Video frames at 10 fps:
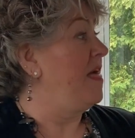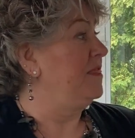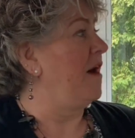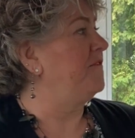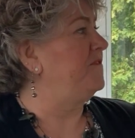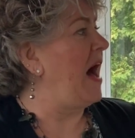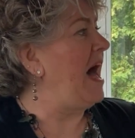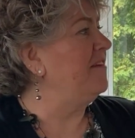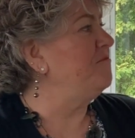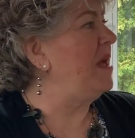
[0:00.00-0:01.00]
The
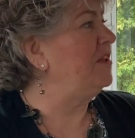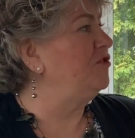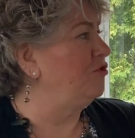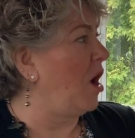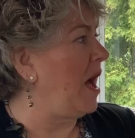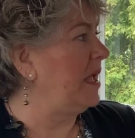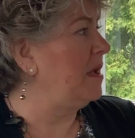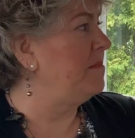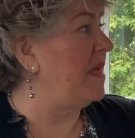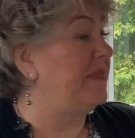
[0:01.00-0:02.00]
5 men saw
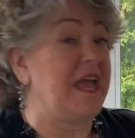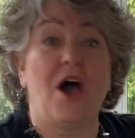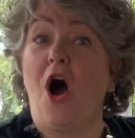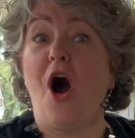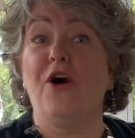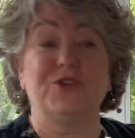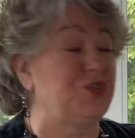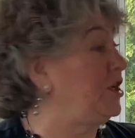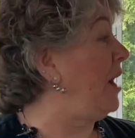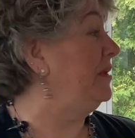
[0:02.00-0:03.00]
him and they all
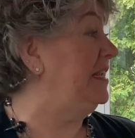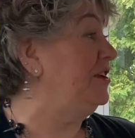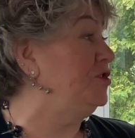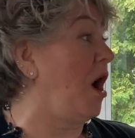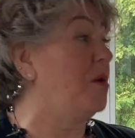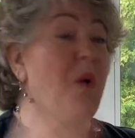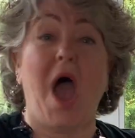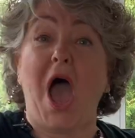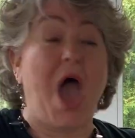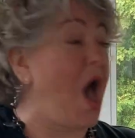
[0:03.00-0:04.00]
shouted in joy.
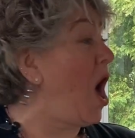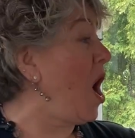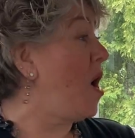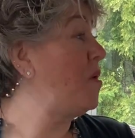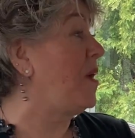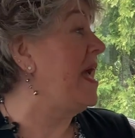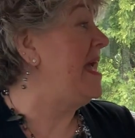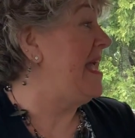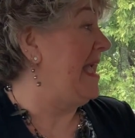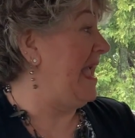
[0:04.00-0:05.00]
Woohoo!
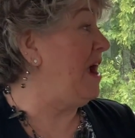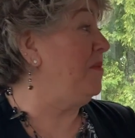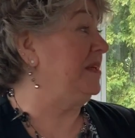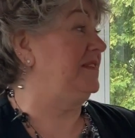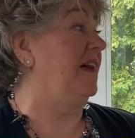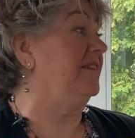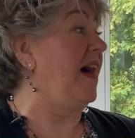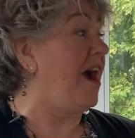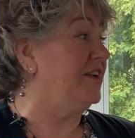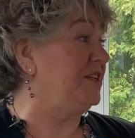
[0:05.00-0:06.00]
Here was the
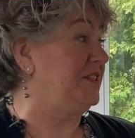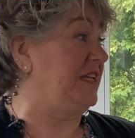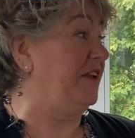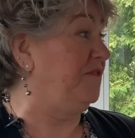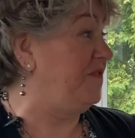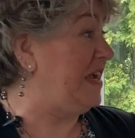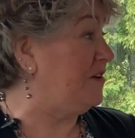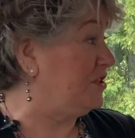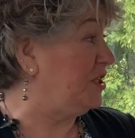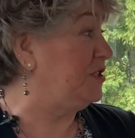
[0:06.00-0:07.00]
largest and
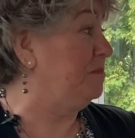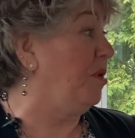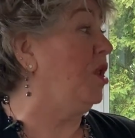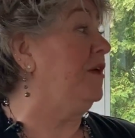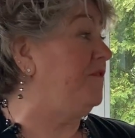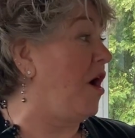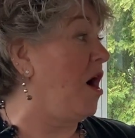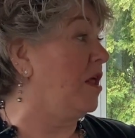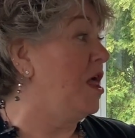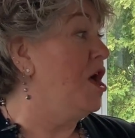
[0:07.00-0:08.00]
fiercest bull of
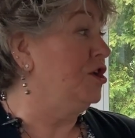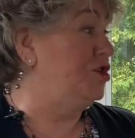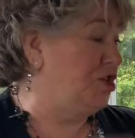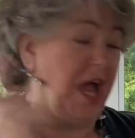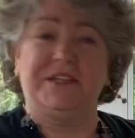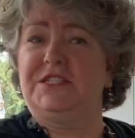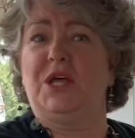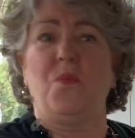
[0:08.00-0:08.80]
all. Just the